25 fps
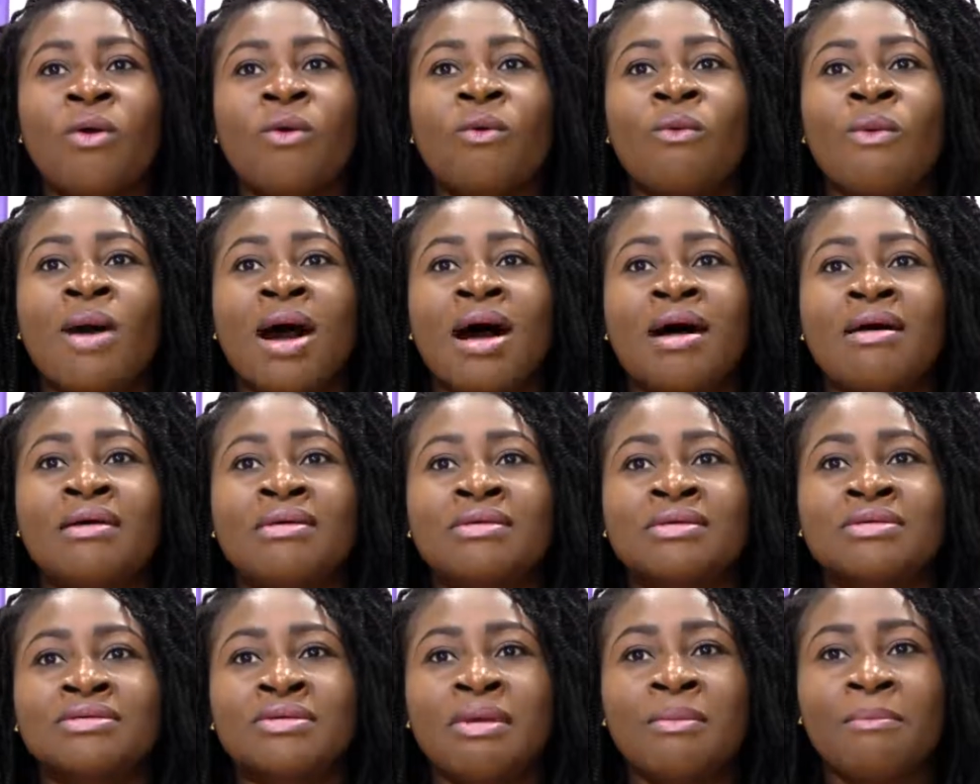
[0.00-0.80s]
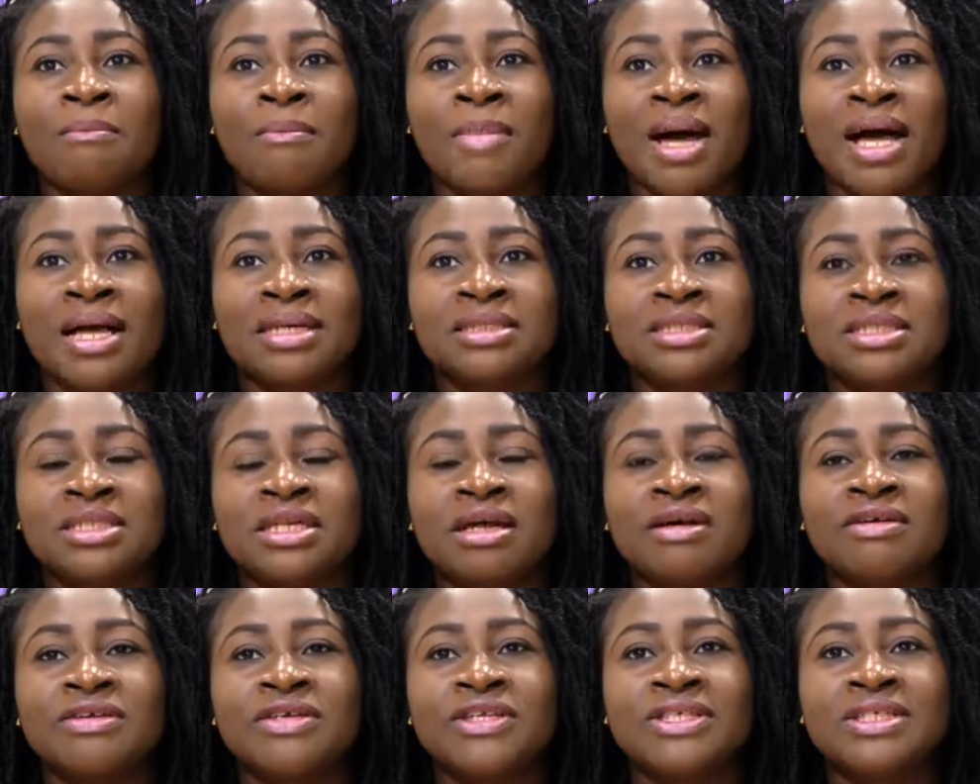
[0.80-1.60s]
while
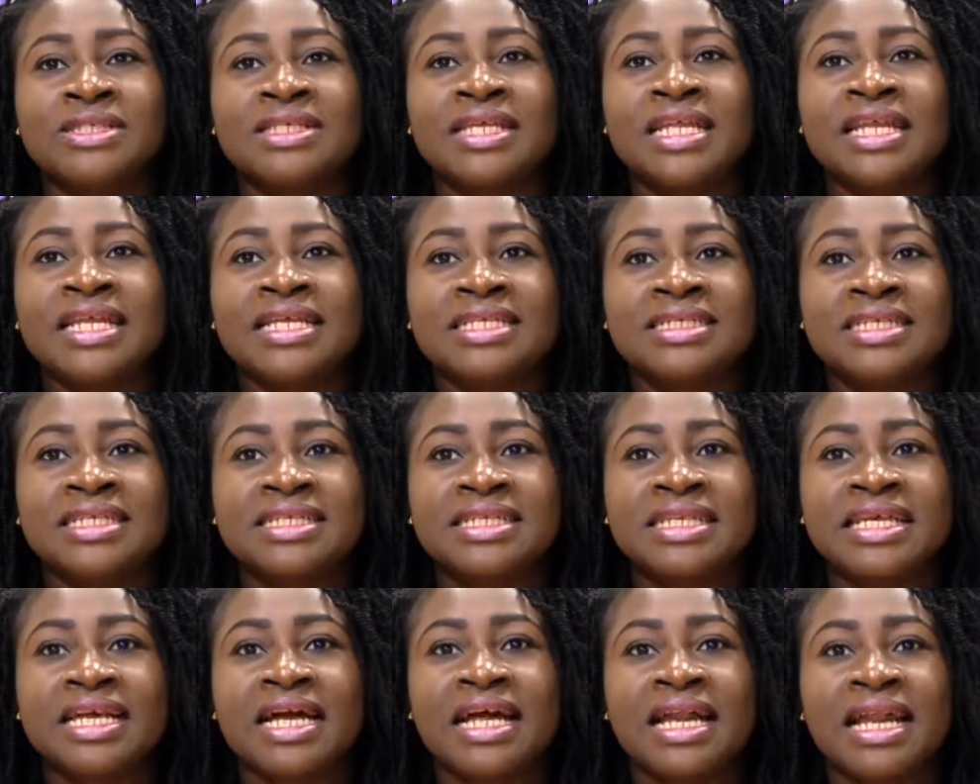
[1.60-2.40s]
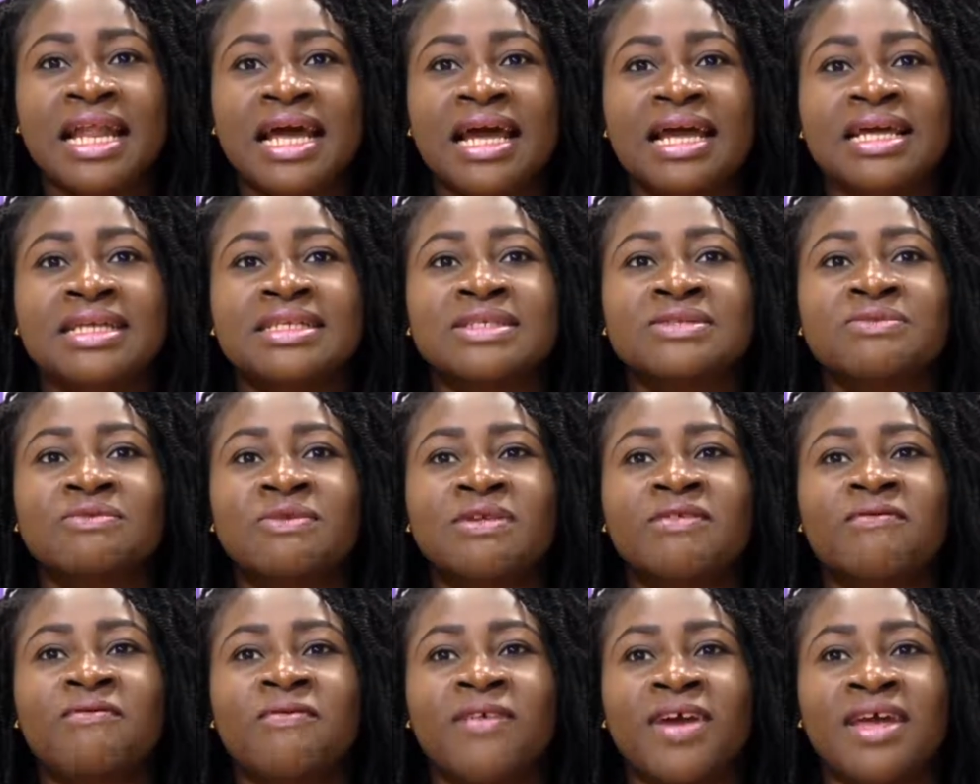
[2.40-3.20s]
marginal utility declines
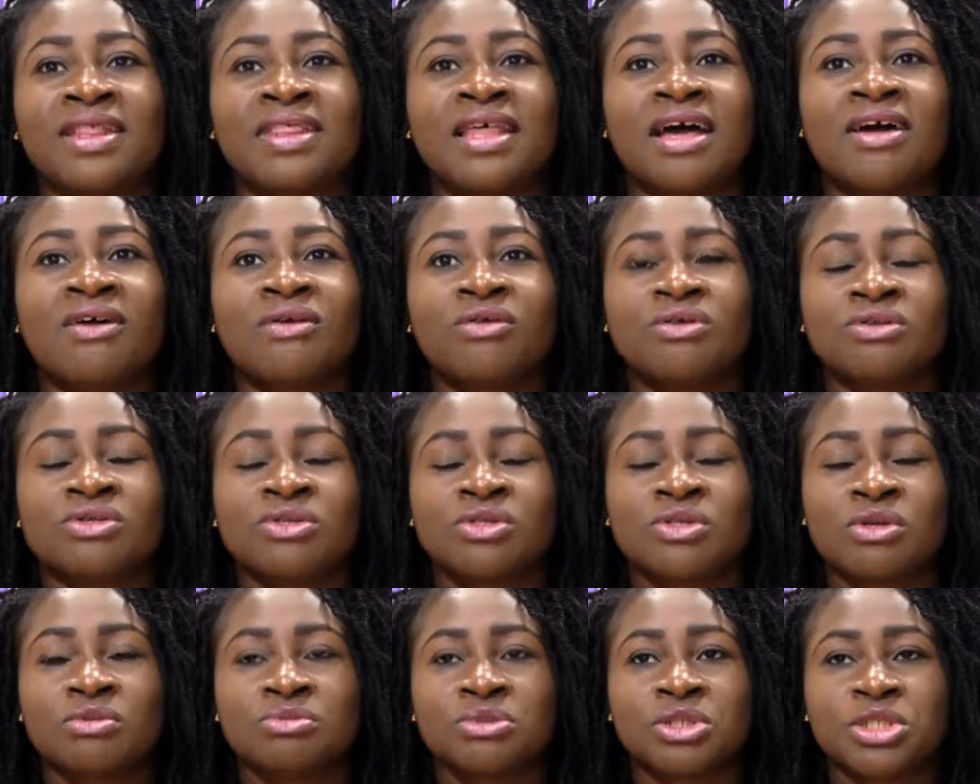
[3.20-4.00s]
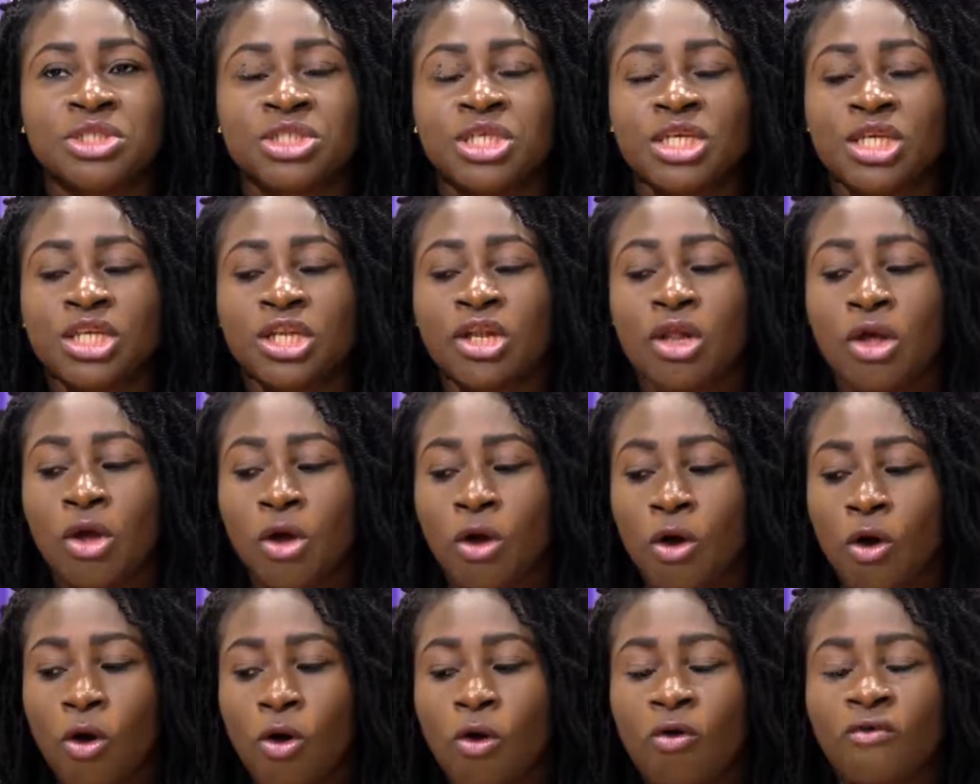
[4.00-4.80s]
with further consumption
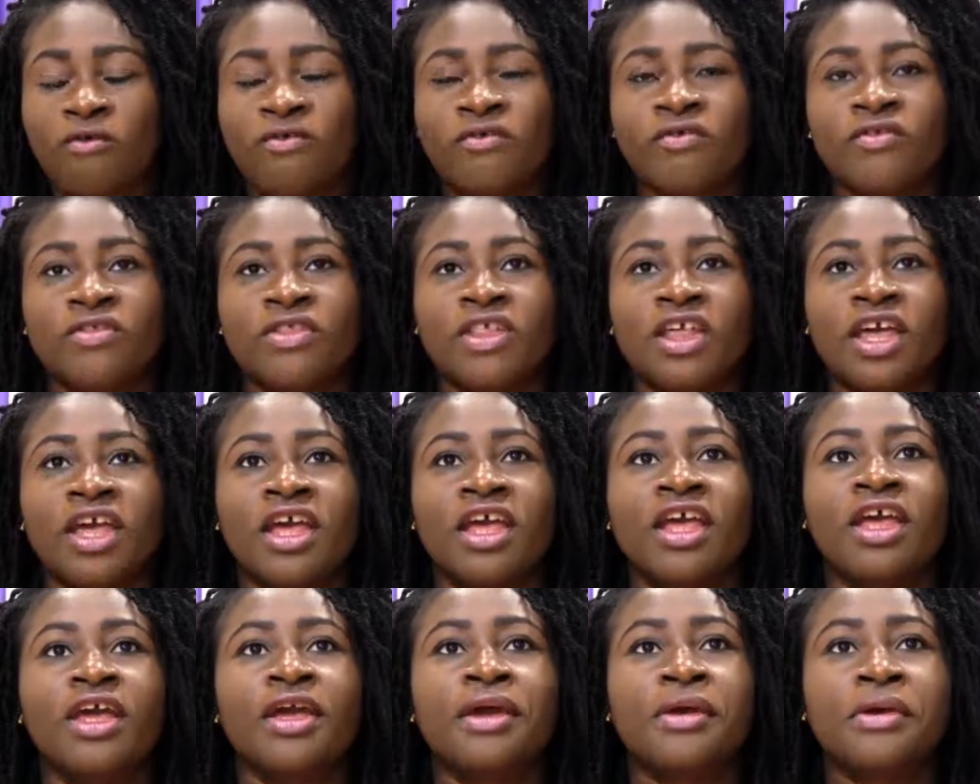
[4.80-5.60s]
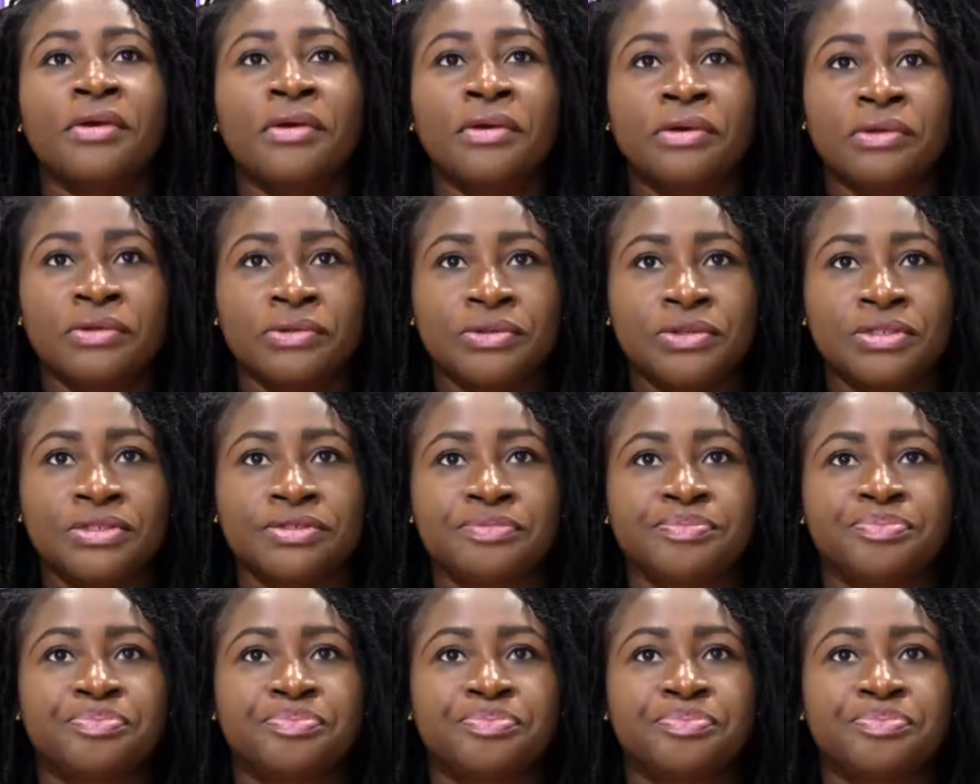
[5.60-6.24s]
of the good.